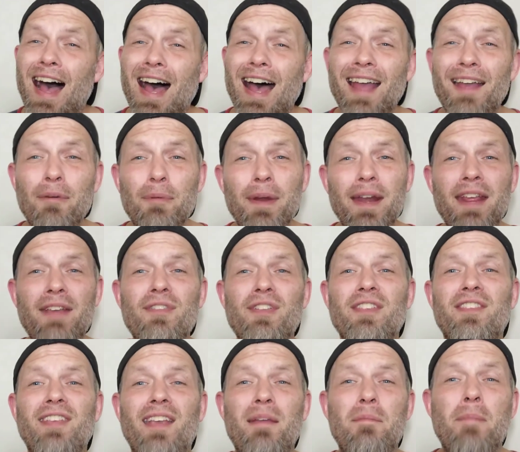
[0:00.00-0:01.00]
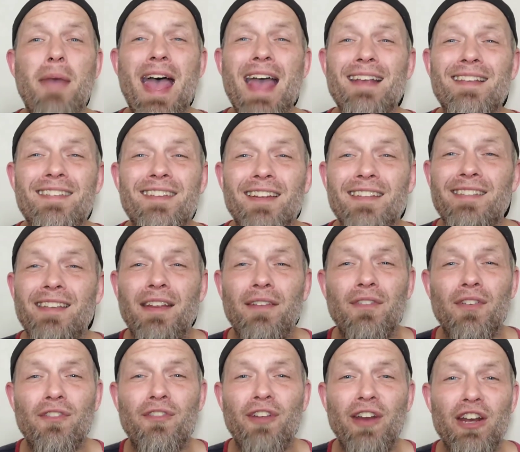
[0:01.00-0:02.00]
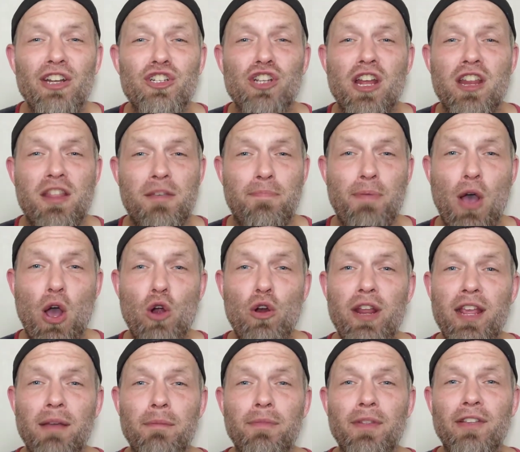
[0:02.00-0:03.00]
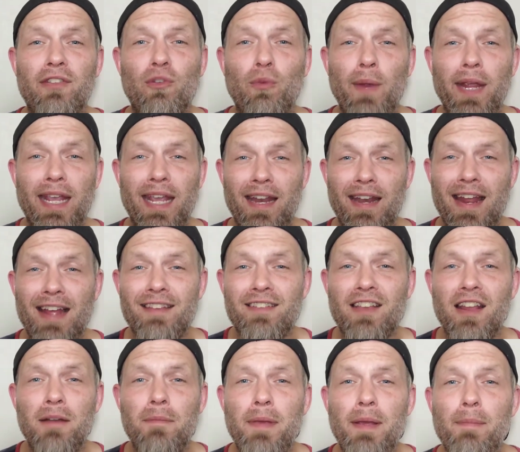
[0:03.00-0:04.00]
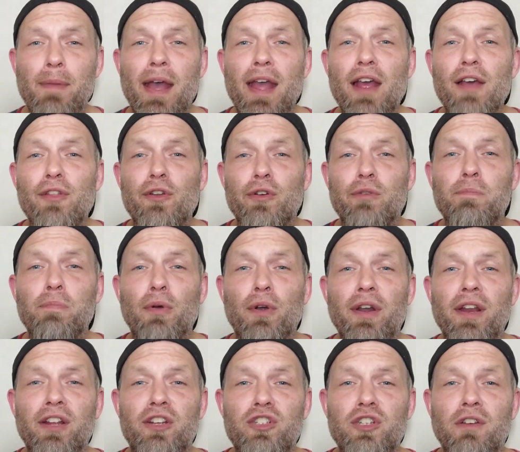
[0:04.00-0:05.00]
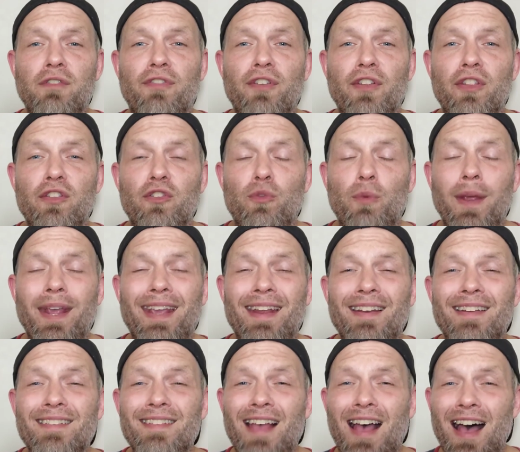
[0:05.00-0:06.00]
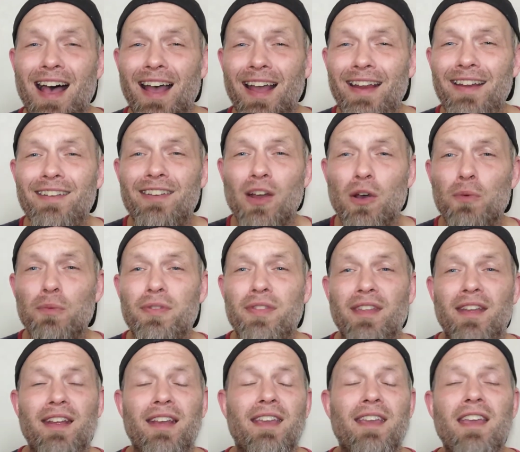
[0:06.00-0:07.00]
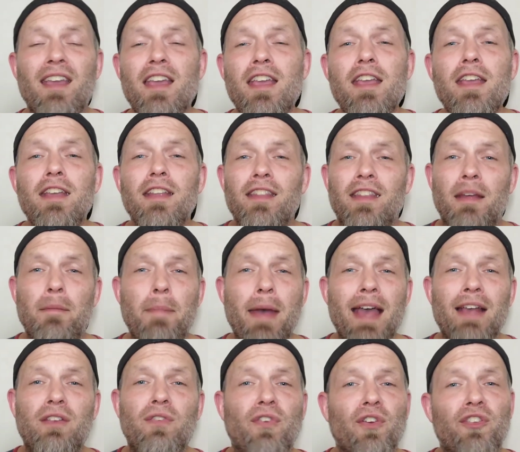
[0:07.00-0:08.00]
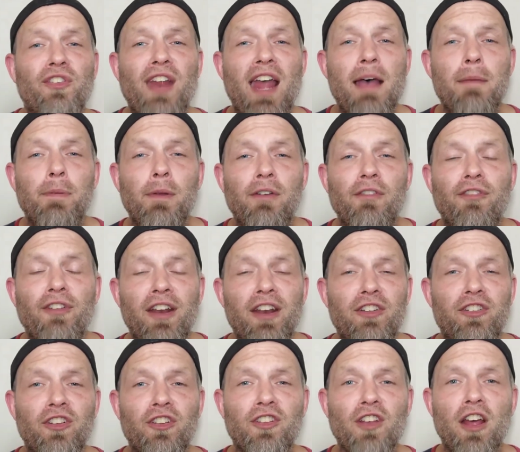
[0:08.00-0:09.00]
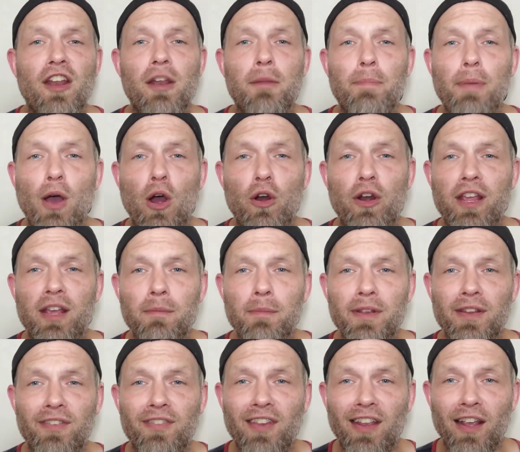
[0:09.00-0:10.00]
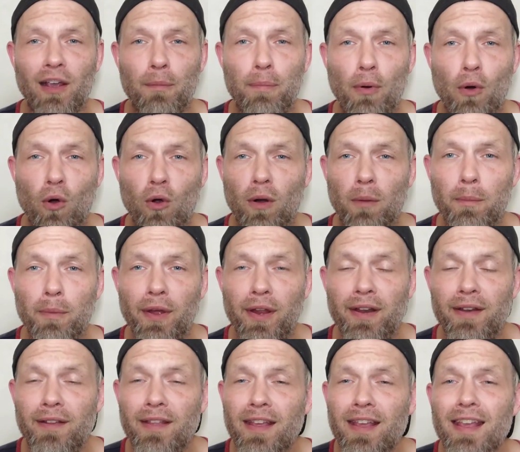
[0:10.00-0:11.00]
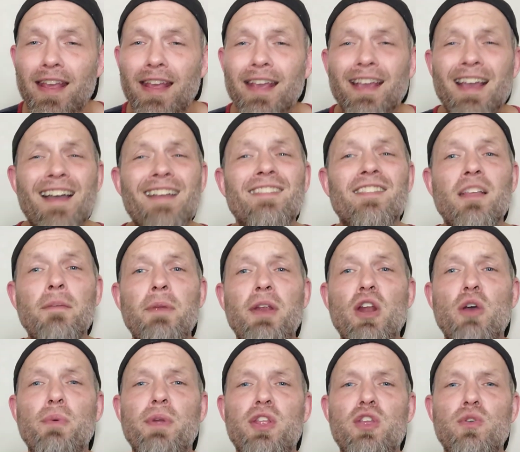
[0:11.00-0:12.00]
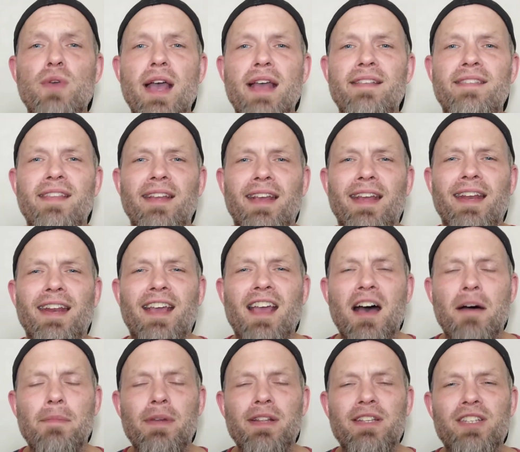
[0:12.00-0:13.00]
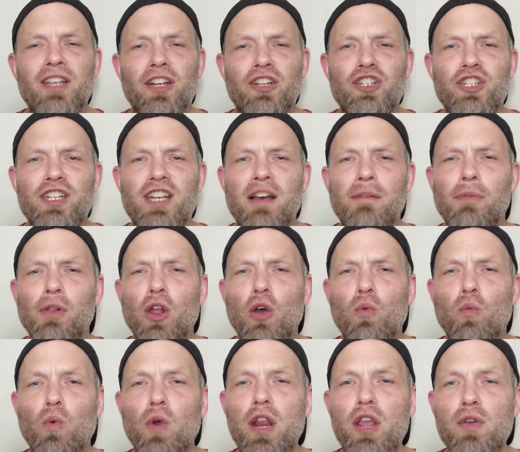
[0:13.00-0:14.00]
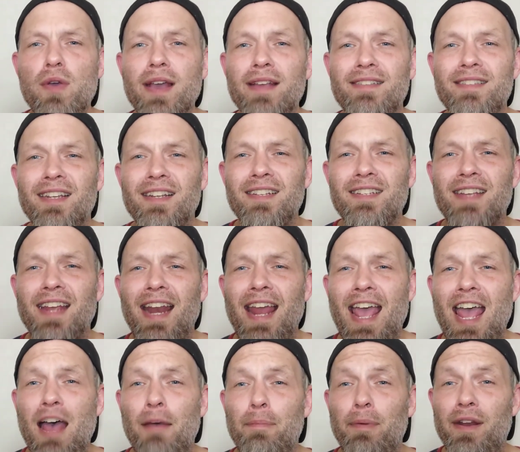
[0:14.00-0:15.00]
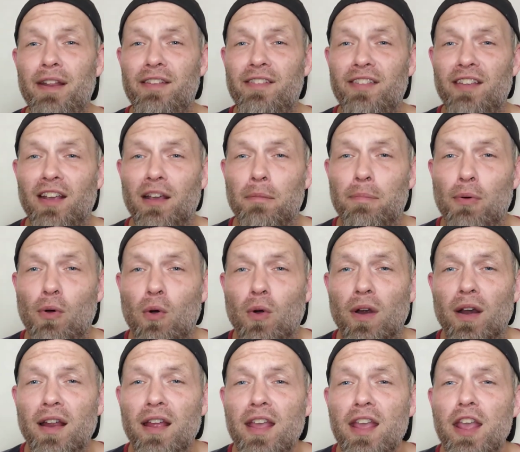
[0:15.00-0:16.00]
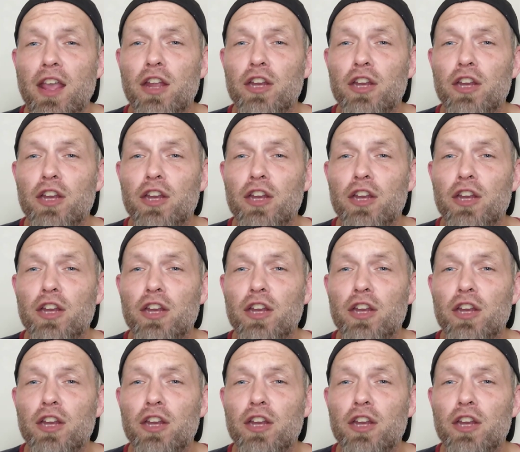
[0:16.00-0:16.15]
I would even say Max doesn't even finish on the podium this weekend. That's going to be my other prediction for this weekend, is I don't think that Max Verstappen finishes on the podium in Singapore. But guys, let me know what you guys think in the comment section down below. What do you guys think is going to happen in Singapore?